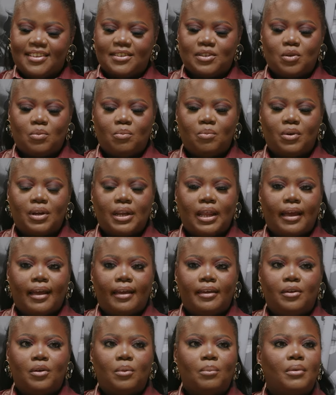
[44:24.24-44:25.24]
so
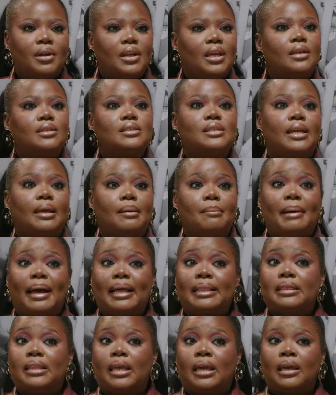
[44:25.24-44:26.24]
money isn't a
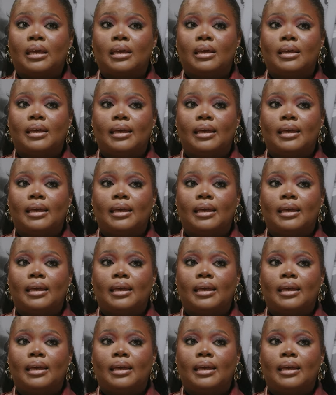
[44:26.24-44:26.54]
bad thing.